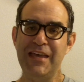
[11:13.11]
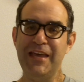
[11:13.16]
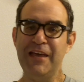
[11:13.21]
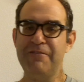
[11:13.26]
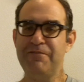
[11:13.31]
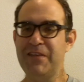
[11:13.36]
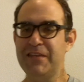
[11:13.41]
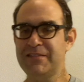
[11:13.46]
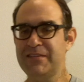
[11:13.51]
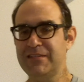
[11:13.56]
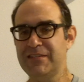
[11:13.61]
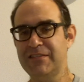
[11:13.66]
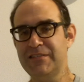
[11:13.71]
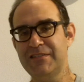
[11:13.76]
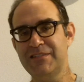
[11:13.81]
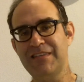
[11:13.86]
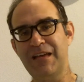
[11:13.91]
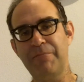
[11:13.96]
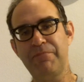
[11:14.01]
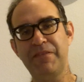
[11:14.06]
If this
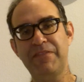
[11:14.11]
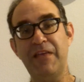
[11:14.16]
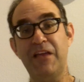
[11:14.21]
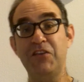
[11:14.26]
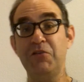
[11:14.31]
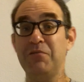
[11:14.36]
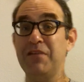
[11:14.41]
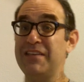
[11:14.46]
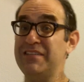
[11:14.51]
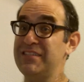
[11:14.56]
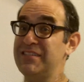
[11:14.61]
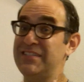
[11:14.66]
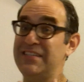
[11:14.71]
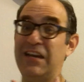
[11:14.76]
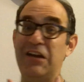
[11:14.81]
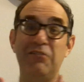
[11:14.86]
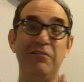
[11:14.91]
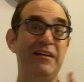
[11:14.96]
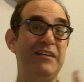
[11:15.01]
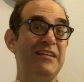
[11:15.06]
isn't something that you
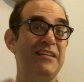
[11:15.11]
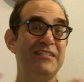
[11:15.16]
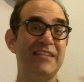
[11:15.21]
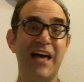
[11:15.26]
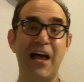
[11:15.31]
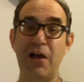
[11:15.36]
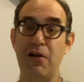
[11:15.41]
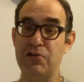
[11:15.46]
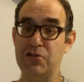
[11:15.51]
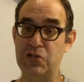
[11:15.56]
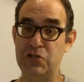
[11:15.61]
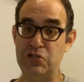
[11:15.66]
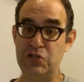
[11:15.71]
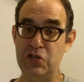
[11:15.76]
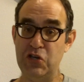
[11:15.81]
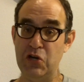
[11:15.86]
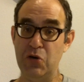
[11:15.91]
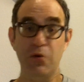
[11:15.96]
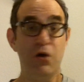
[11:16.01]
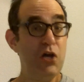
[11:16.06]
necessarily desire to
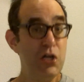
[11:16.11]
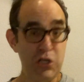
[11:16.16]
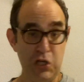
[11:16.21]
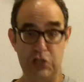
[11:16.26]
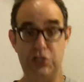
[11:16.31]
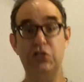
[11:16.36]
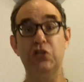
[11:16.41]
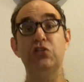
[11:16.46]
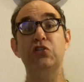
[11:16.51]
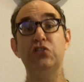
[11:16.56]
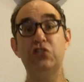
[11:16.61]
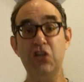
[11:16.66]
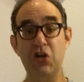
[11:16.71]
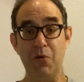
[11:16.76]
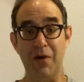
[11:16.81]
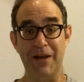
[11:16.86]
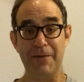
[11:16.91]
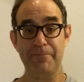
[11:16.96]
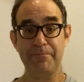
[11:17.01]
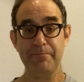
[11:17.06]
do, you shouldn't
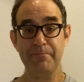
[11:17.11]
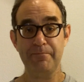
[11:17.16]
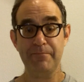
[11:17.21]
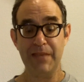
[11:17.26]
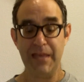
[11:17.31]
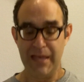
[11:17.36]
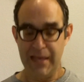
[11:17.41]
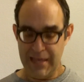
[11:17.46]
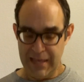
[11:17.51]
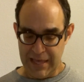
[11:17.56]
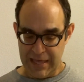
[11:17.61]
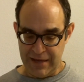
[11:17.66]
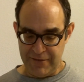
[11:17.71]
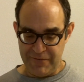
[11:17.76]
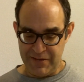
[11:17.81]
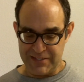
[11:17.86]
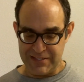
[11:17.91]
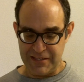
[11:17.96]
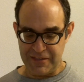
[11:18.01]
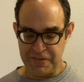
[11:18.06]
do it.
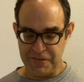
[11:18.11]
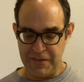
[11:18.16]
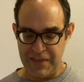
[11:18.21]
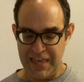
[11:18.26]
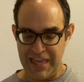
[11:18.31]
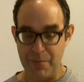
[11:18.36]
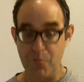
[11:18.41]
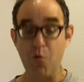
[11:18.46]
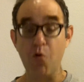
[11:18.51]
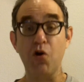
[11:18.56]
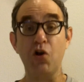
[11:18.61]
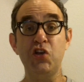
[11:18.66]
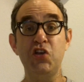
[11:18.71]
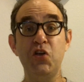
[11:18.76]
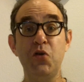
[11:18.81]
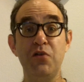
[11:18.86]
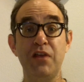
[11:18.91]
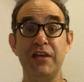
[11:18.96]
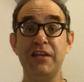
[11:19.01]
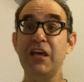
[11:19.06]
If it's a theme or a
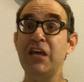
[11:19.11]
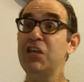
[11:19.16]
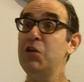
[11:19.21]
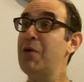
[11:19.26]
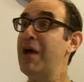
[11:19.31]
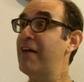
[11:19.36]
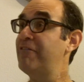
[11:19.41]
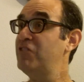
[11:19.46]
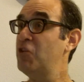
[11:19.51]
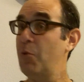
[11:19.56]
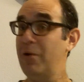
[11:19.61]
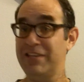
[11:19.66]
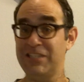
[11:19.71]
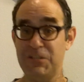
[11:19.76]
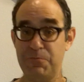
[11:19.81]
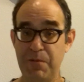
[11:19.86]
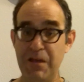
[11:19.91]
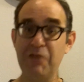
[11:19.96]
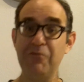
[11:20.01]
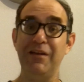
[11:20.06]
unit you have no
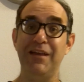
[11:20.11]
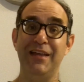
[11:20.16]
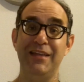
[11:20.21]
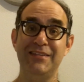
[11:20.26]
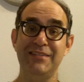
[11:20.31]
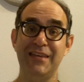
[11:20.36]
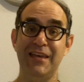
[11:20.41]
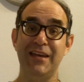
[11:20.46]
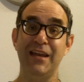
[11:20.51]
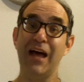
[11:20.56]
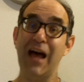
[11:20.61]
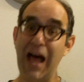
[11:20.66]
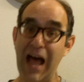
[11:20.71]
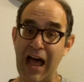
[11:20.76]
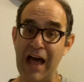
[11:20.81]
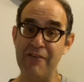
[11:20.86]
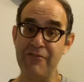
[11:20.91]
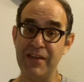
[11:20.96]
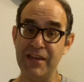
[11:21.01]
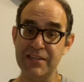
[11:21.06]
experience in,
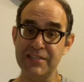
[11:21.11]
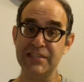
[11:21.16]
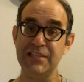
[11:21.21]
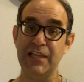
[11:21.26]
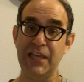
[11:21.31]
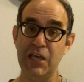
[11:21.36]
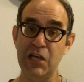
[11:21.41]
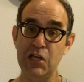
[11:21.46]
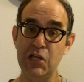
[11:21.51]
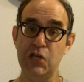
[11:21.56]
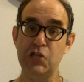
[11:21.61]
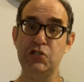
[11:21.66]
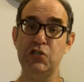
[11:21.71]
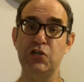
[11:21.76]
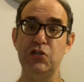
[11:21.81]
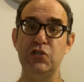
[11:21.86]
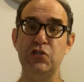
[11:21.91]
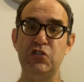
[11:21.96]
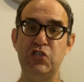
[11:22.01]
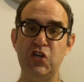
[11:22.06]
obviously you
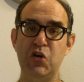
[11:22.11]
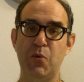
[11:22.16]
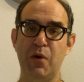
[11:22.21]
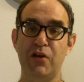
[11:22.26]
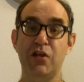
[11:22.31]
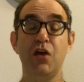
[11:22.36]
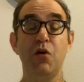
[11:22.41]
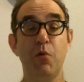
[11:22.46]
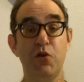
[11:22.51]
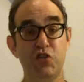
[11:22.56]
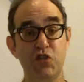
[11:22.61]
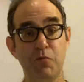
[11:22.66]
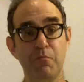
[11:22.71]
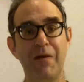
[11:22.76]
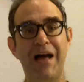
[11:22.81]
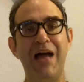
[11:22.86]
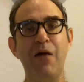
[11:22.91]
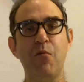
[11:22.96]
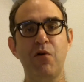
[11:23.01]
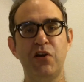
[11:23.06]
shouldn't do it. What you
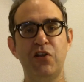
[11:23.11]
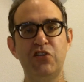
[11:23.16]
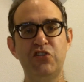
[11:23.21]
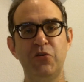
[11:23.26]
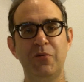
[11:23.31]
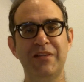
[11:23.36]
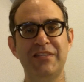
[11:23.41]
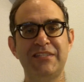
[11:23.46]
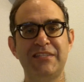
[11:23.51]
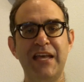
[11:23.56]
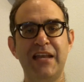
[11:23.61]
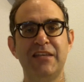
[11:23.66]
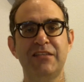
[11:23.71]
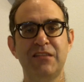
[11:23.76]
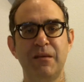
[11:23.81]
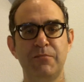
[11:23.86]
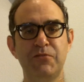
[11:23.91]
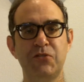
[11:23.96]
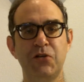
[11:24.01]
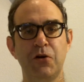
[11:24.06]
might want to do instead
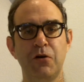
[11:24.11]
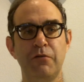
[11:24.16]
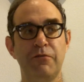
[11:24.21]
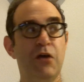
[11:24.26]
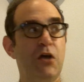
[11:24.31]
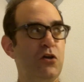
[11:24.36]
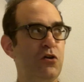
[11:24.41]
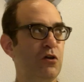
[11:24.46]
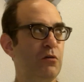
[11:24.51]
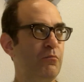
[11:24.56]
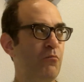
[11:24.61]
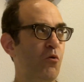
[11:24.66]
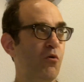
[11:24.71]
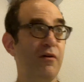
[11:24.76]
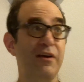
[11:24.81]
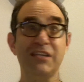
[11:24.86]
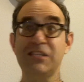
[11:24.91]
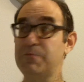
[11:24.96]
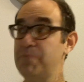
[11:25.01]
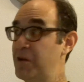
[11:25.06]
is observe your
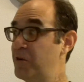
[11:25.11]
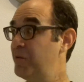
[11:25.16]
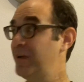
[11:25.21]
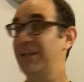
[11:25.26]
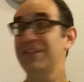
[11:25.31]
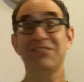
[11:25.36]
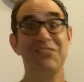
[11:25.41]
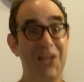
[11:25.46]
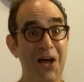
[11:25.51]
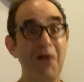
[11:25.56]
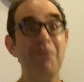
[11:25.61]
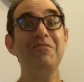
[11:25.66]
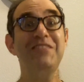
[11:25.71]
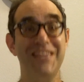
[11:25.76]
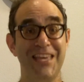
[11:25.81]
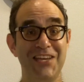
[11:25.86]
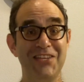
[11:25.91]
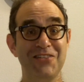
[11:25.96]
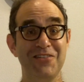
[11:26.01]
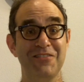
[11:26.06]
more experienced
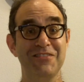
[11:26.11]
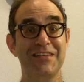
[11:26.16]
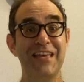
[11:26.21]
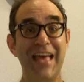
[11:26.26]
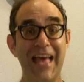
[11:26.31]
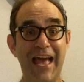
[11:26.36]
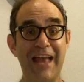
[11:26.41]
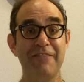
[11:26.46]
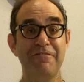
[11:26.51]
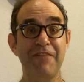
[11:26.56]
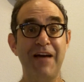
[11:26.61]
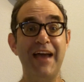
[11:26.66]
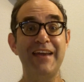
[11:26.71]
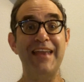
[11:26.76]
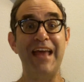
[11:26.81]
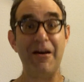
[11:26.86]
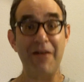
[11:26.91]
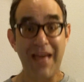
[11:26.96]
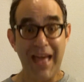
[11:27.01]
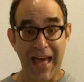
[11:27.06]
co-teachers and
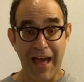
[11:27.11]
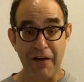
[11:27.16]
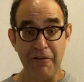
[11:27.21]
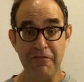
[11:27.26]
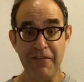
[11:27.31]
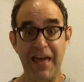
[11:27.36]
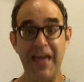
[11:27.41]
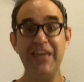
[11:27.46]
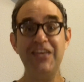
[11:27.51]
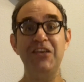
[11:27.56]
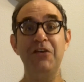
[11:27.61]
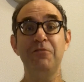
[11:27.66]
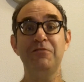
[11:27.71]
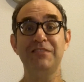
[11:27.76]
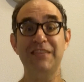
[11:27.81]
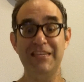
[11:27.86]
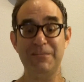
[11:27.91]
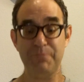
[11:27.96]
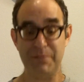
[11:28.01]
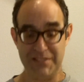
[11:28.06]
find out how they
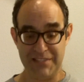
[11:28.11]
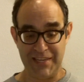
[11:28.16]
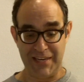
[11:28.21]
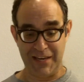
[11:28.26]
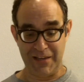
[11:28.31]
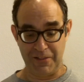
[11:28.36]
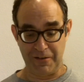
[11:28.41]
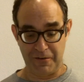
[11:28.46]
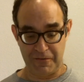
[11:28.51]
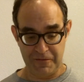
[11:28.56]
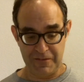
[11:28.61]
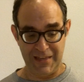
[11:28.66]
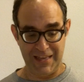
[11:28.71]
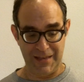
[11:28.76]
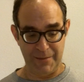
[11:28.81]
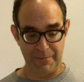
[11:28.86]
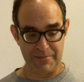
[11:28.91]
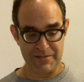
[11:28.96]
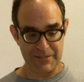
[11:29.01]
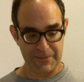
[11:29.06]
use these particular
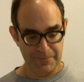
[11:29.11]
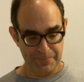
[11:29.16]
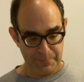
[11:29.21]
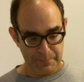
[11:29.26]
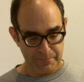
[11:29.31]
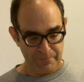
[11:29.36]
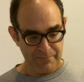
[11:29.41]
themes.